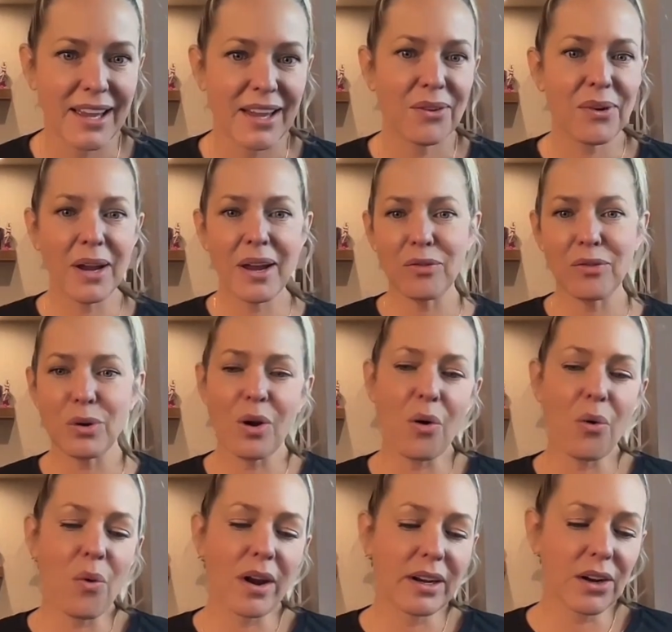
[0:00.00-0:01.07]
Right. We all
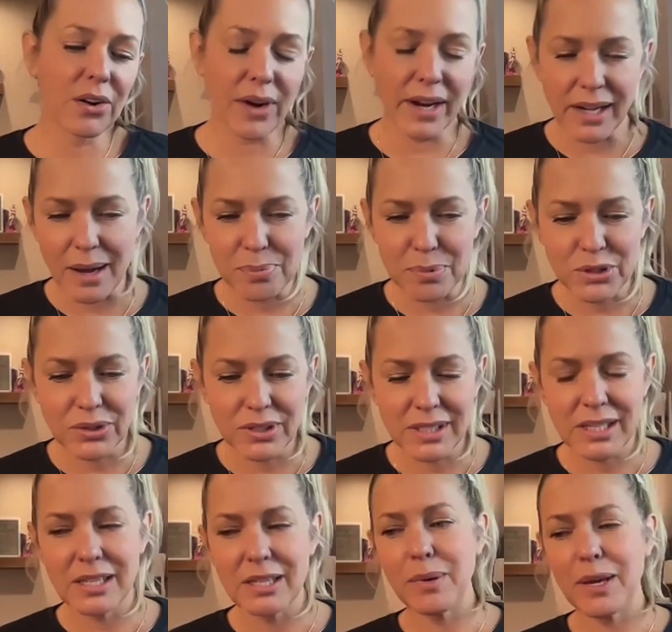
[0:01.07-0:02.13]
want a great
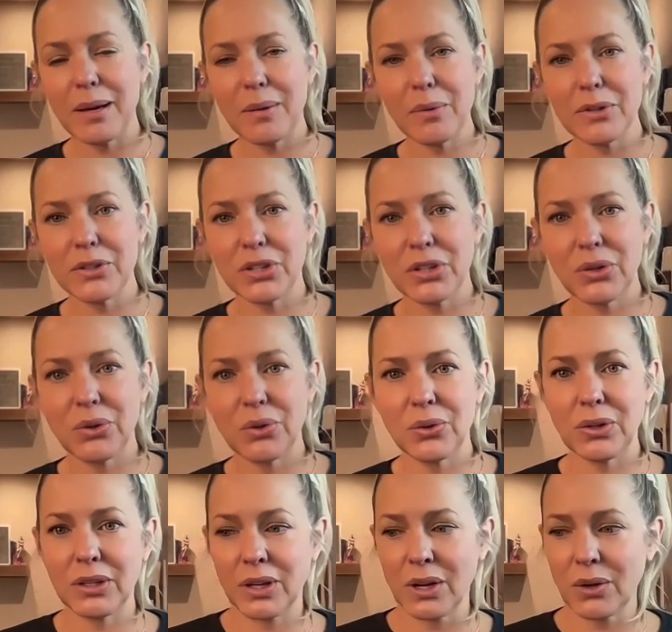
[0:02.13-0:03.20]
opportunity to be able
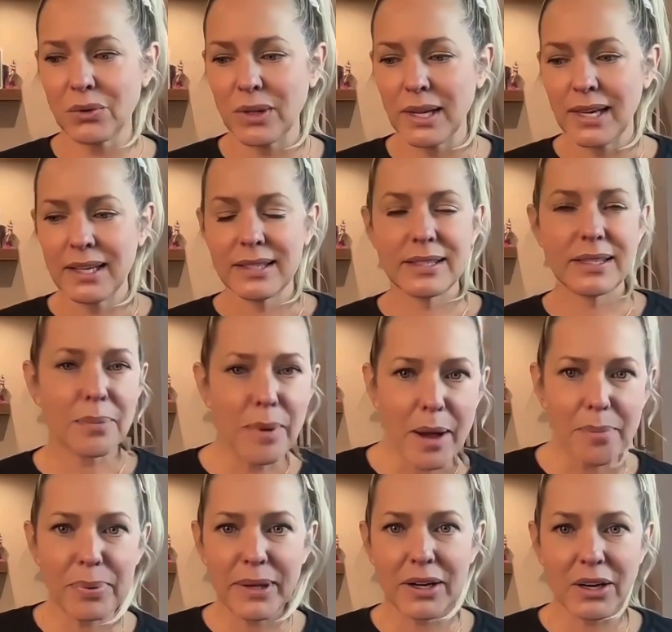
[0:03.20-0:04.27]
to, step up in our